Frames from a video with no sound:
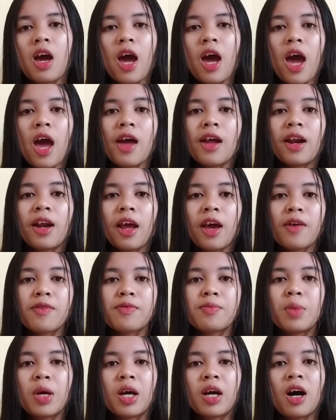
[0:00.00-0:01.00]
and have
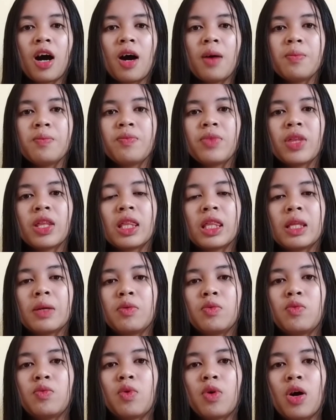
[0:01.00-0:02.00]
become the
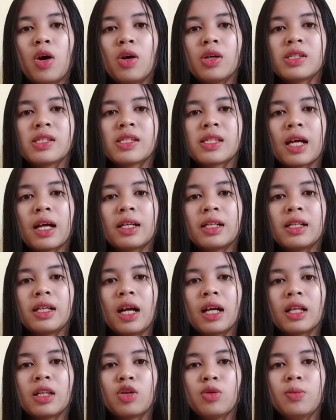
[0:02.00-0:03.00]
world's
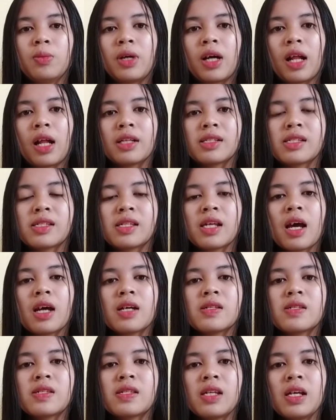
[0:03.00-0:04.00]
standard numerals
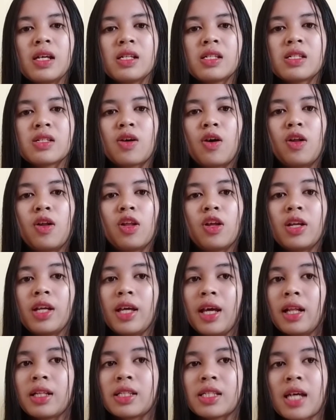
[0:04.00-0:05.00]
since
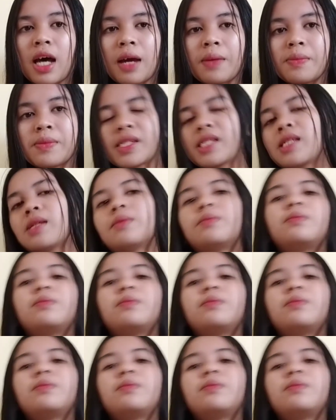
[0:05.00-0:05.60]
colonial times.